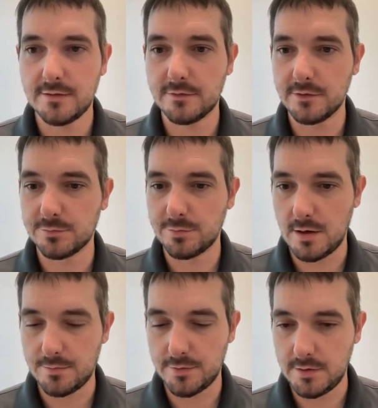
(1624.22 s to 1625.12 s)
for this
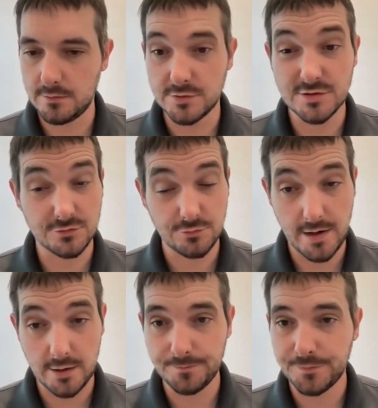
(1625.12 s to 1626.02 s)
property, which is
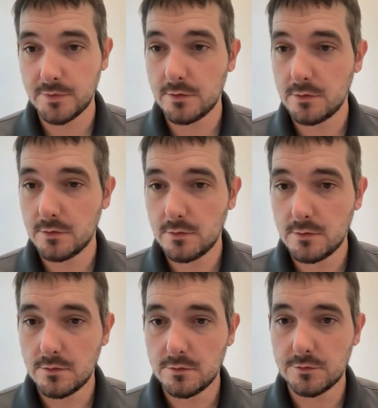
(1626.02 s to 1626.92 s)
rare.
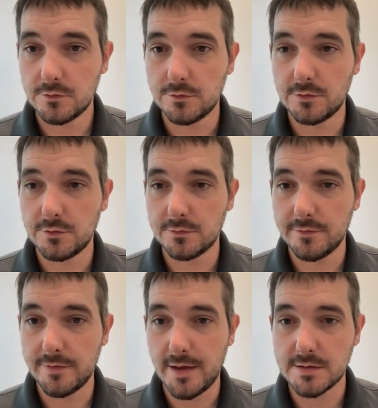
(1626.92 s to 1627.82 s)
So 0
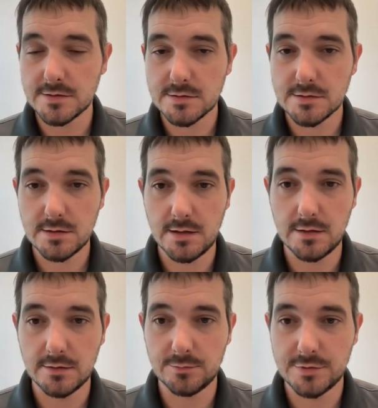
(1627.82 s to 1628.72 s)
for that.
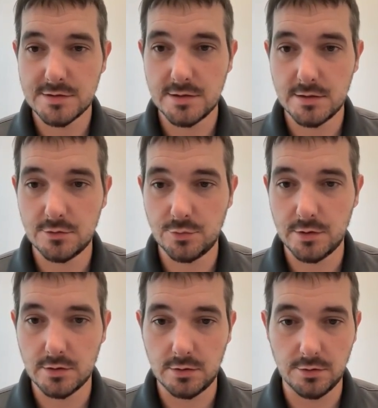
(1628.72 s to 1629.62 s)
And let's pretend
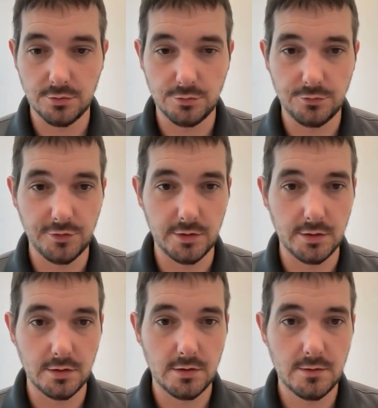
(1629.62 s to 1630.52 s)
we're
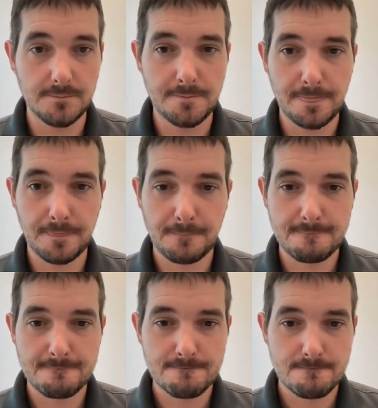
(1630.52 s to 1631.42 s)
closing
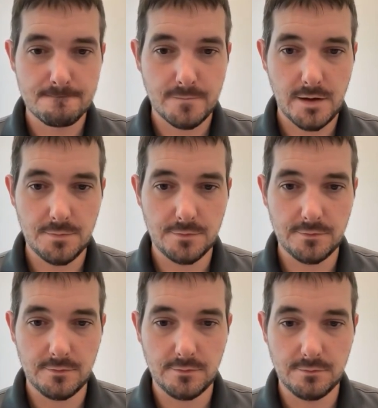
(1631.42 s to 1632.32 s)

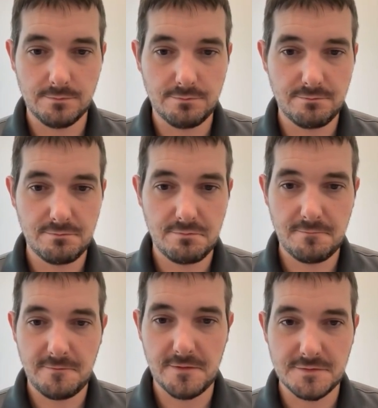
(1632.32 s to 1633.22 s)
April
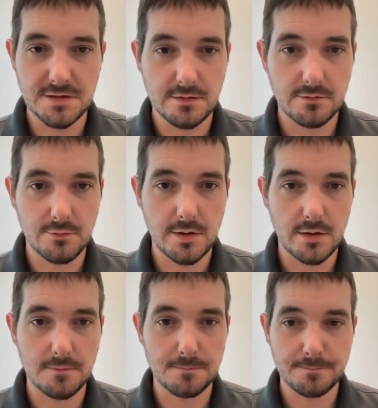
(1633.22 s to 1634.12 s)
15th. Why not?